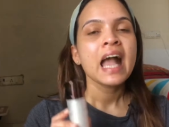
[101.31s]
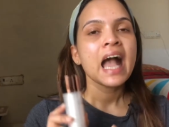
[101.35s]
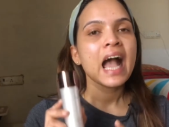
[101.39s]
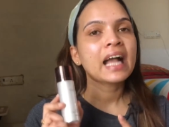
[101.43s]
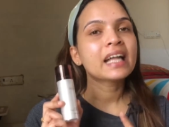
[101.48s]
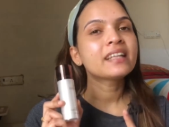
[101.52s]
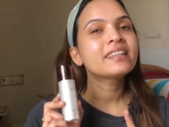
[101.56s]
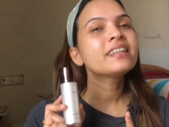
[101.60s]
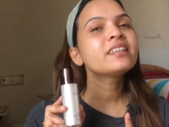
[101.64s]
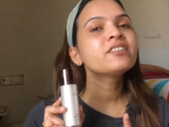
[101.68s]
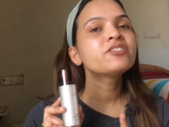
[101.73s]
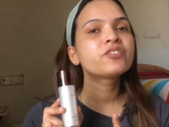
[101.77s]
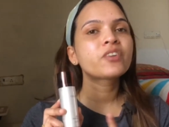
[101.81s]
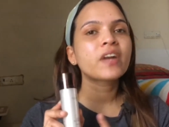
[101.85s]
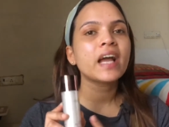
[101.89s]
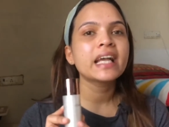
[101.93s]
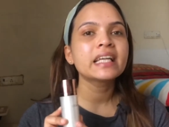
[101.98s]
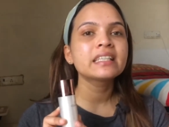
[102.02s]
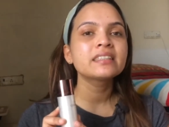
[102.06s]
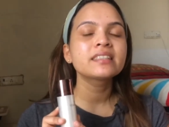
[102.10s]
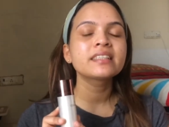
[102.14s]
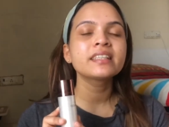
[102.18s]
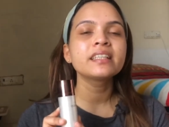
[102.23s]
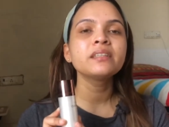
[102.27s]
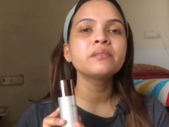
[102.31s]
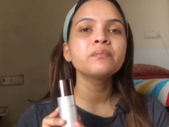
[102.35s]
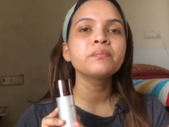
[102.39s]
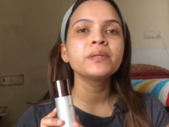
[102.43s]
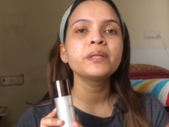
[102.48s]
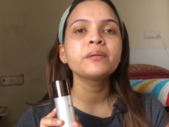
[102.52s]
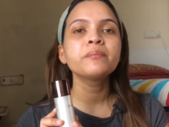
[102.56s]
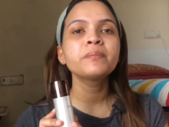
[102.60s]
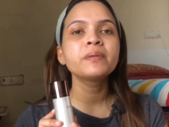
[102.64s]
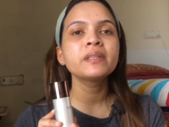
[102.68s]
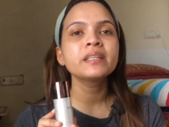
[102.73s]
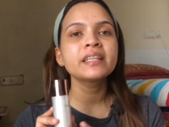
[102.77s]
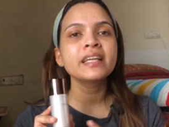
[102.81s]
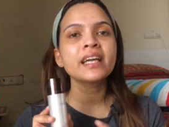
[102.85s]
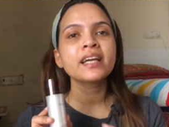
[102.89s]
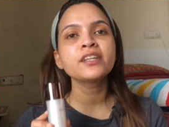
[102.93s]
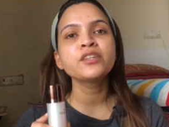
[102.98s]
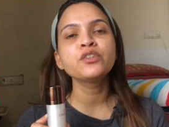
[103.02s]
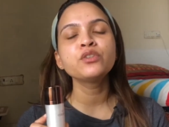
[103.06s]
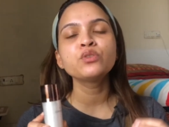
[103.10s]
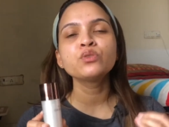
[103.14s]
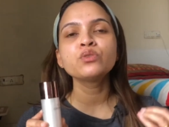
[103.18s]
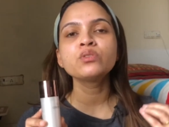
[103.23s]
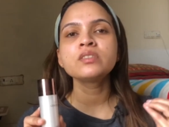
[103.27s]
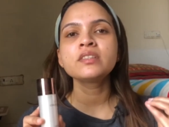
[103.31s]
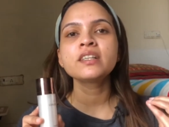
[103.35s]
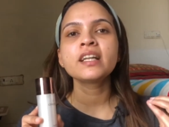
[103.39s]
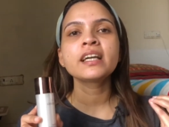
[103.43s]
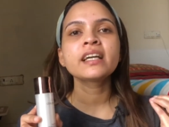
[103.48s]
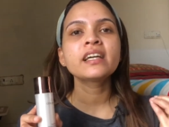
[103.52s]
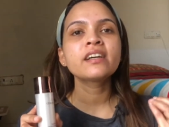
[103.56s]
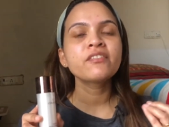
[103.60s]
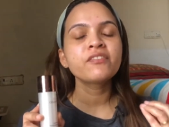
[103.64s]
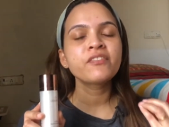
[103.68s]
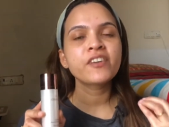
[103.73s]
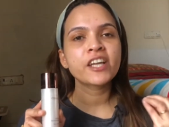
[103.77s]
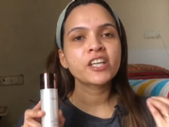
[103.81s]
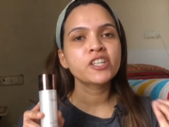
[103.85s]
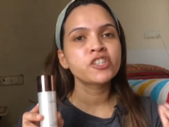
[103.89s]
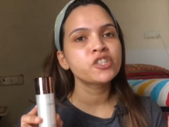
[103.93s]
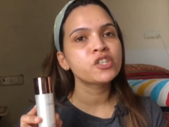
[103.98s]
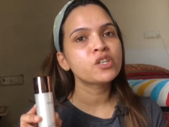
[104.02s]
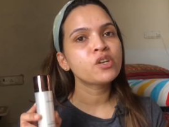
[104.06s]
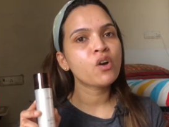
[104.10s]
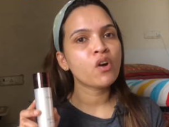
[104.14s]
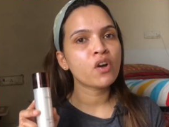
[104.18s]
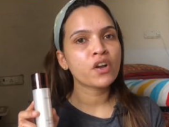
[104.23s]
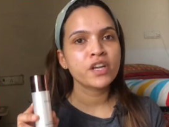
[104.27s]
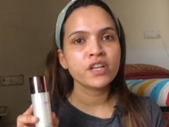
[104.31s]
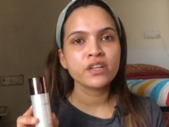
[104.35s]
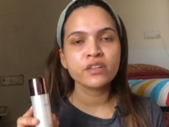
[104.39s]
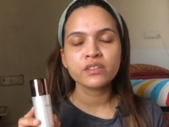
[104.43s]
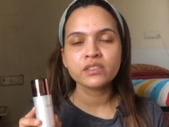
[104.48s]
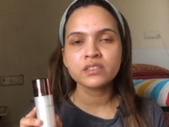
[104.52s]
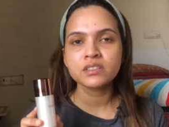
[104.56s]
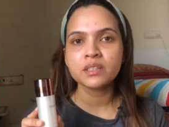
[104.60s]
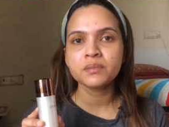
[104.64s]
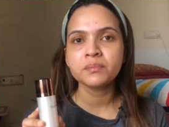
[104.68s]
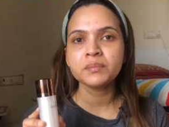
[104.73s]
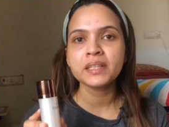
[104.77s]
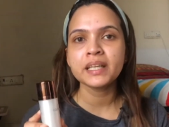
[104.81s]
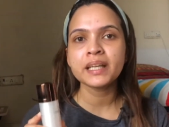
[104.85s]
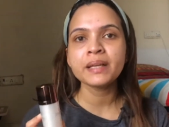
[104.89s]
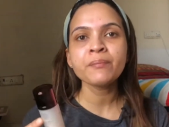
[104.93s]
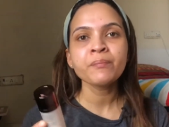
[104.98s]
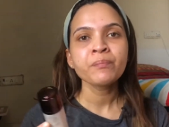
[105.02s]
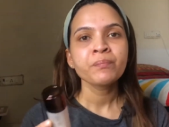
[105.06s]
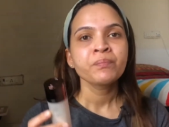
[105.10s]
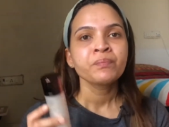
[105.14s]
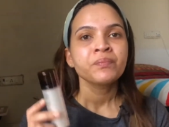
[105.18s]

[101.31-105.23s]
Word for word: i think dry skin people can use like a facial oil or something